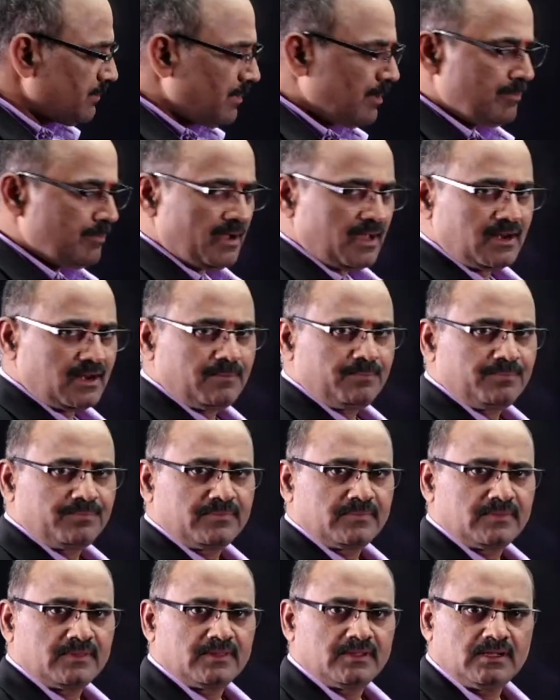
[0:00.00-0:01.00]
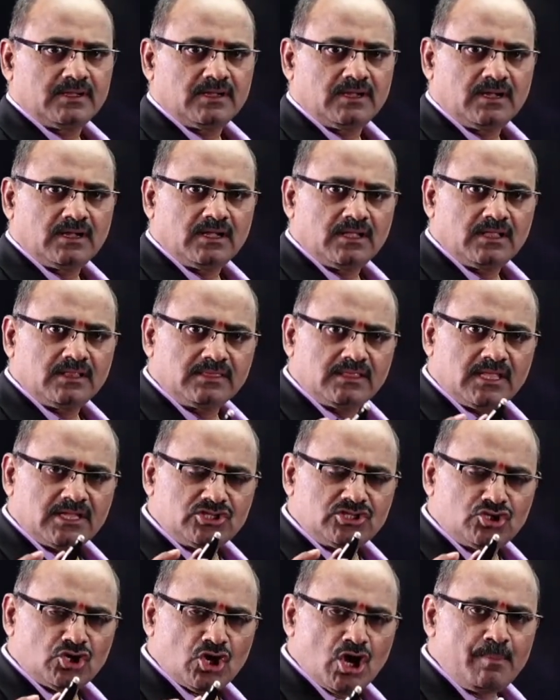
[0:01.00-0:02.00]
remember the
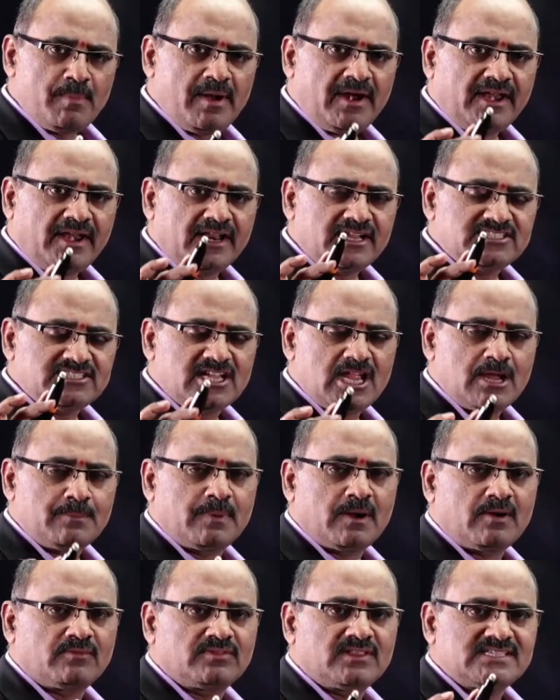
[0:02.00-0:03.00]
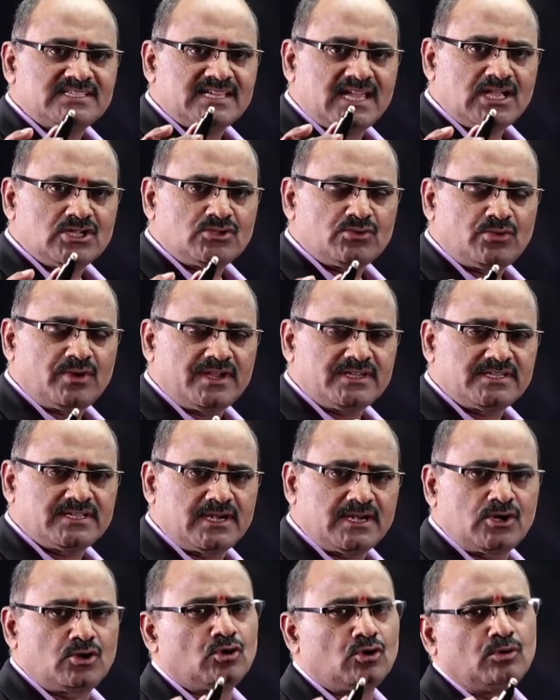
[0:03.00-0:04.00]
geometric shape of the
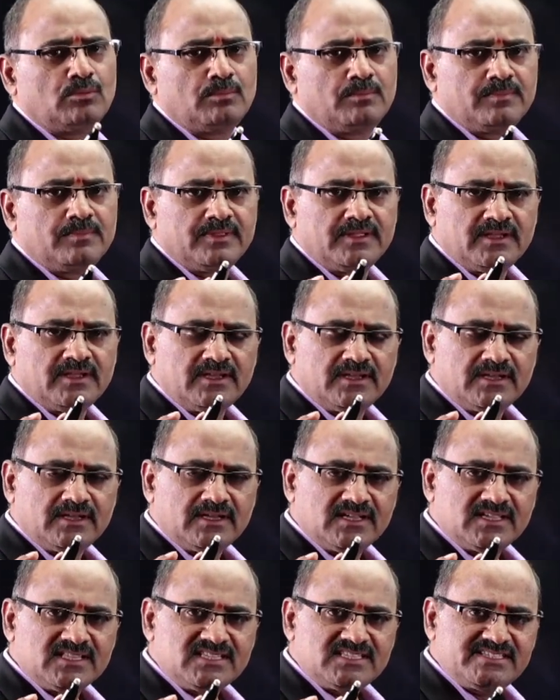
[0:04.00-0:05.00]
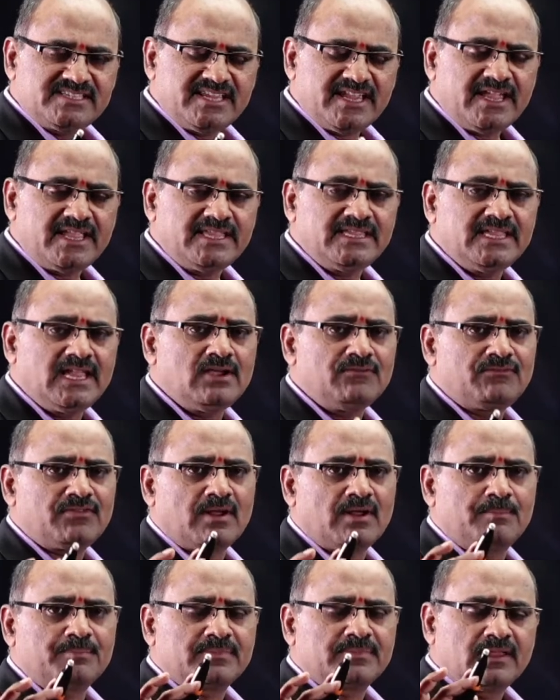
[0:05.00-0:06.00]
saturation dome changing
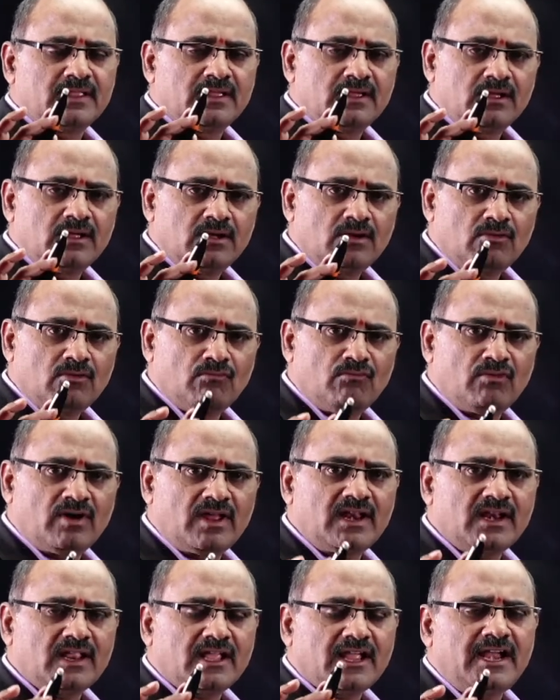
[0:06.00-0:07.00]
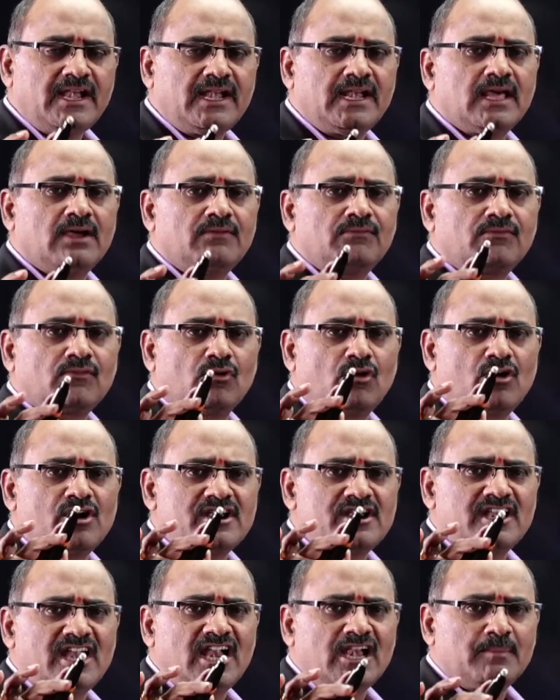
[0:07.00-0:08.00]
from one kind of
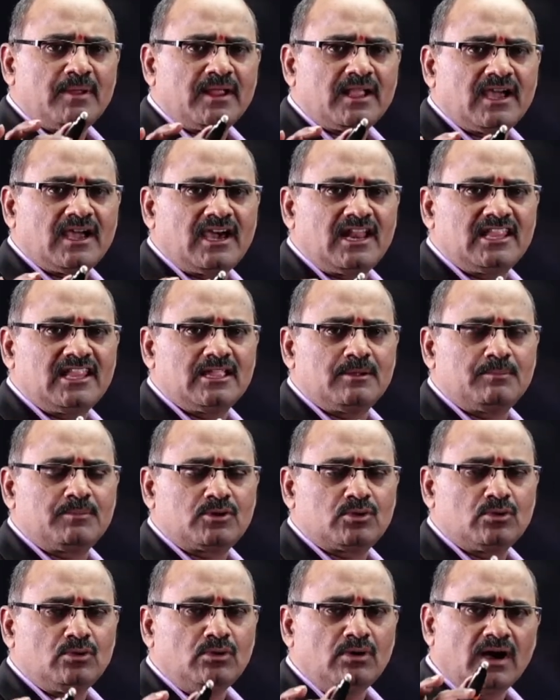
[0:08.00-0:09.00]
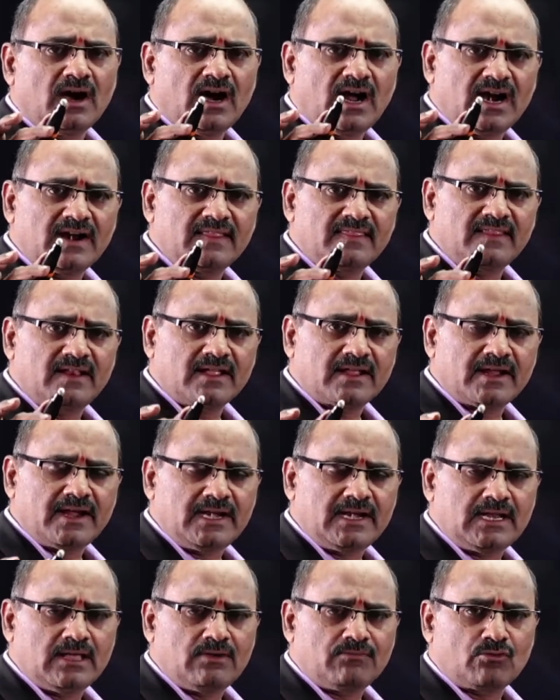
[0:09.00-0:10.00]
coordinate mechanism to another
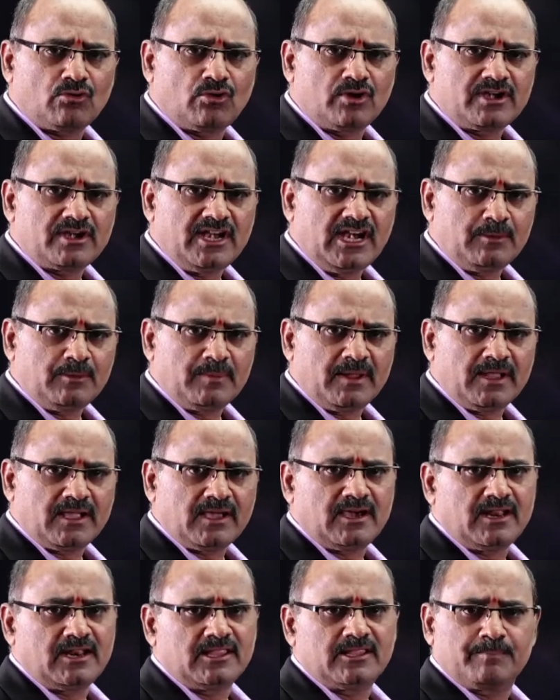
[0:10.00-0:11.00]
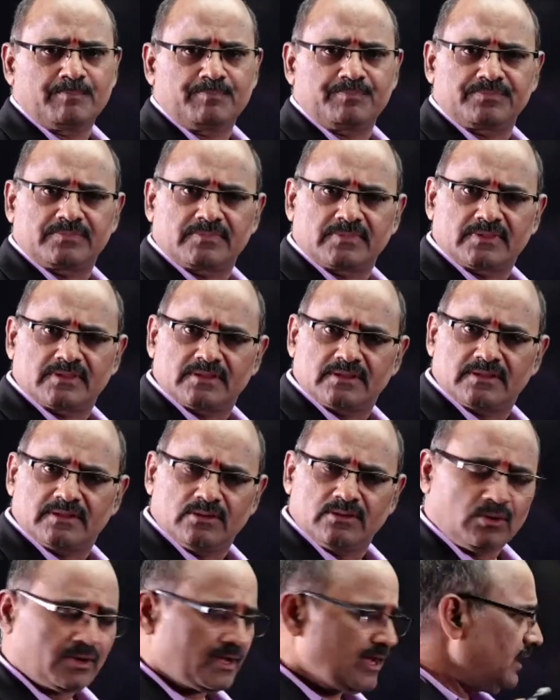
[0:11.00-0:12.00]
kind of coordinate mechanism.
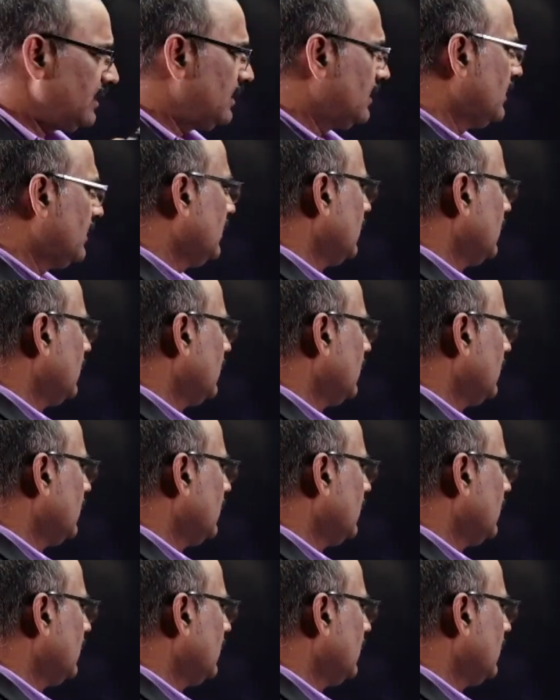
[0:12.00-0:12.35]
Okay?